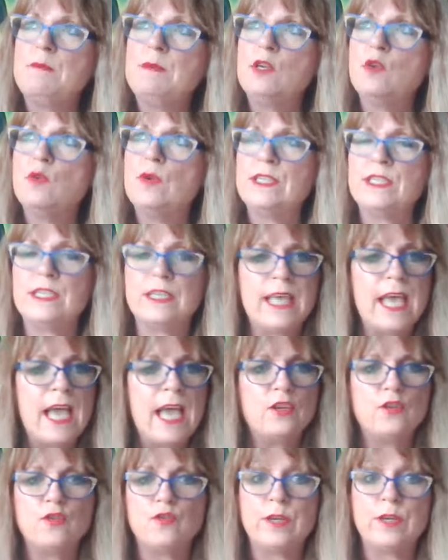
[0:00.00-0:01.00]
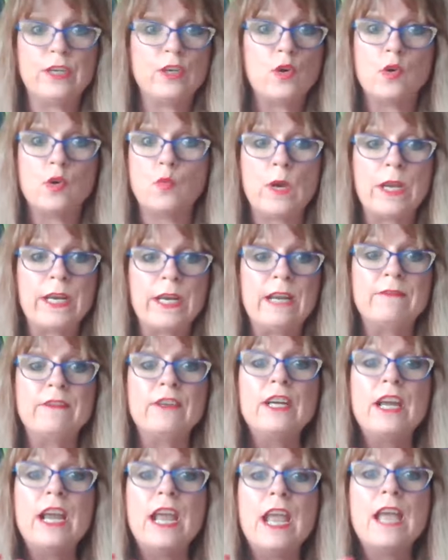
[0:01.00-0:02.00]
maybe going to that career or
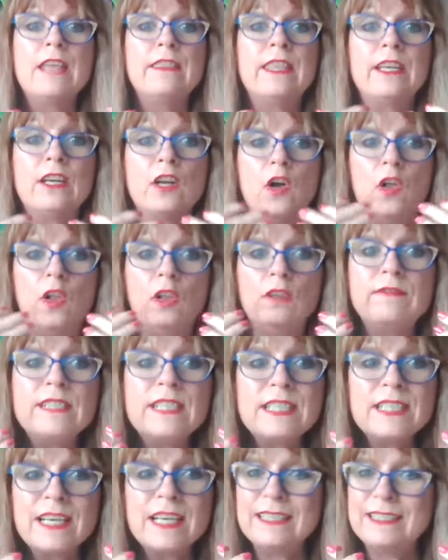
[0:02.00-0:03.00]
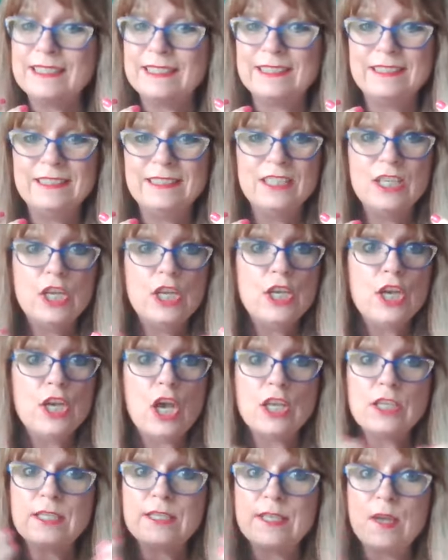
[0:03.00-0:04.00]
whatever, then all of a sudden,
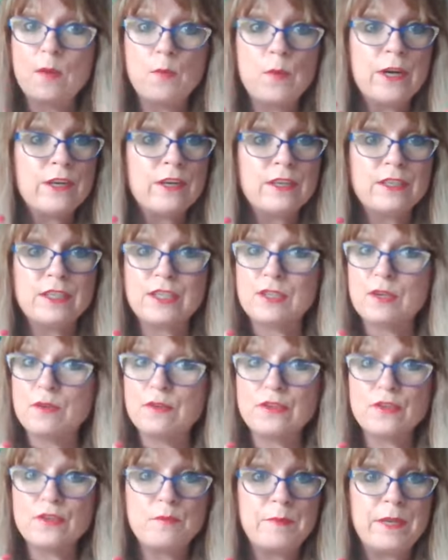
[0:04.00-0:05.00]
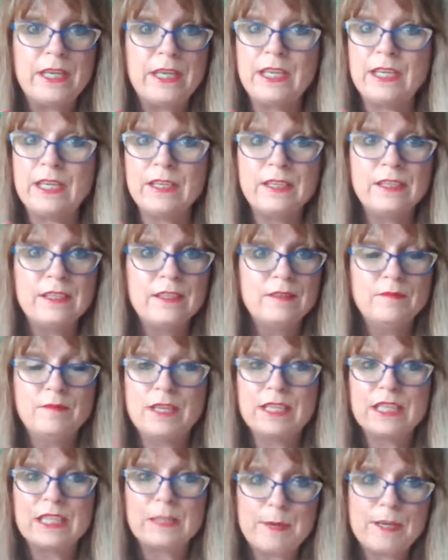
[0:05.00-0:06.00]
somewhere on social media,
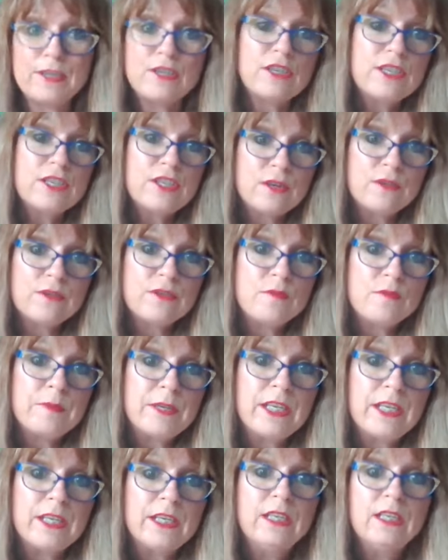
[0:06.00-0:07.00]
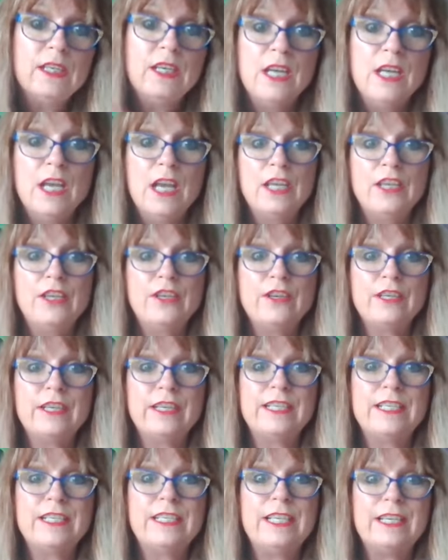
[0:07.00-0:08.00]
especially social media, you're
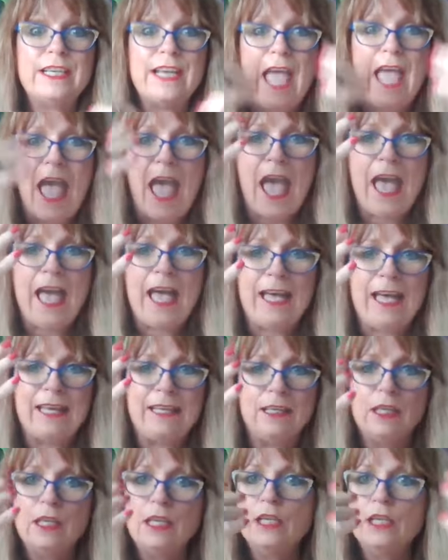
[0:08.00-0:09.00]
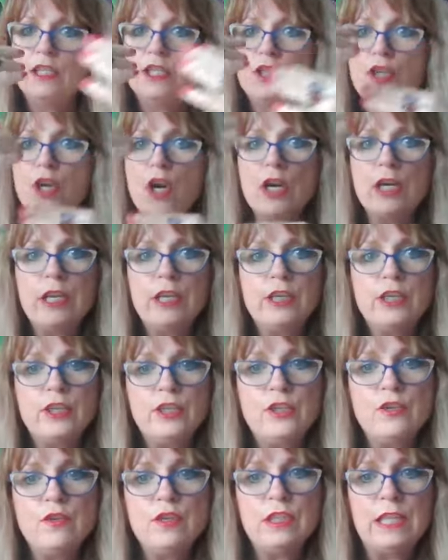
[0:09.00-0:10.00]
going to see an ad starting a
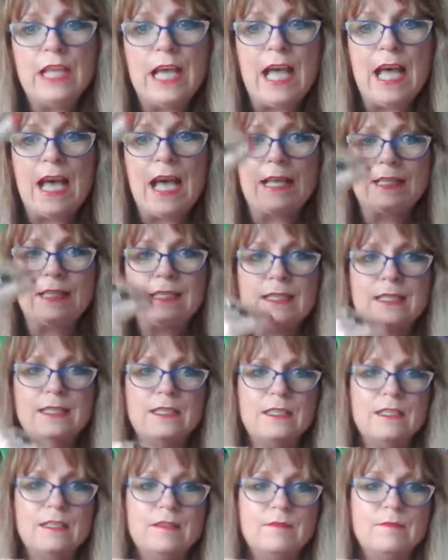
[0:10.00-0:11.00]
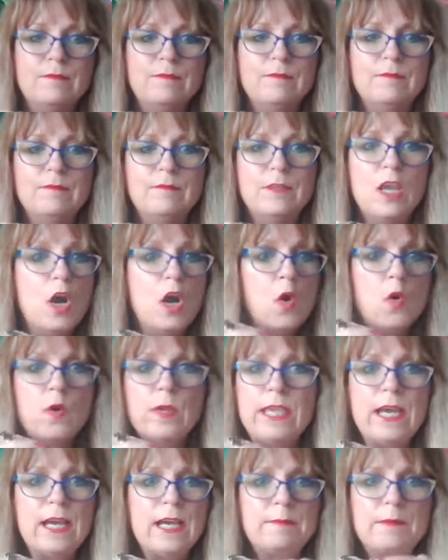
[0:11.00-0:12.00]
new class. Oh,
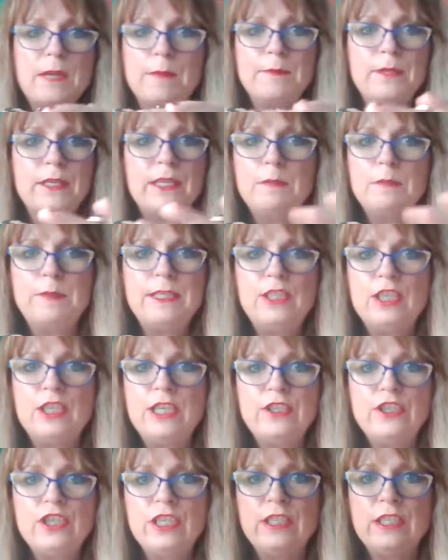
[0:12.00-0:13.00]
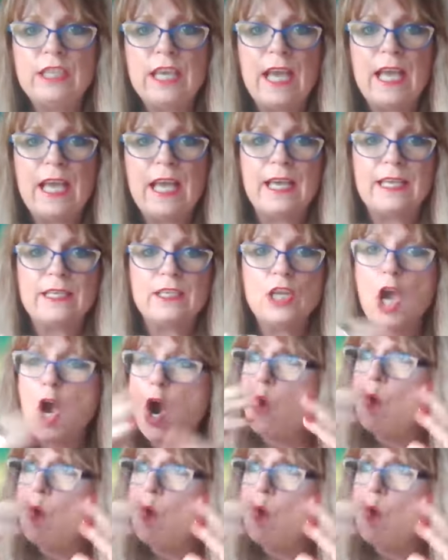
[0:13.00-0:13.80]
yeah, I'm, I'm going to be teaching that.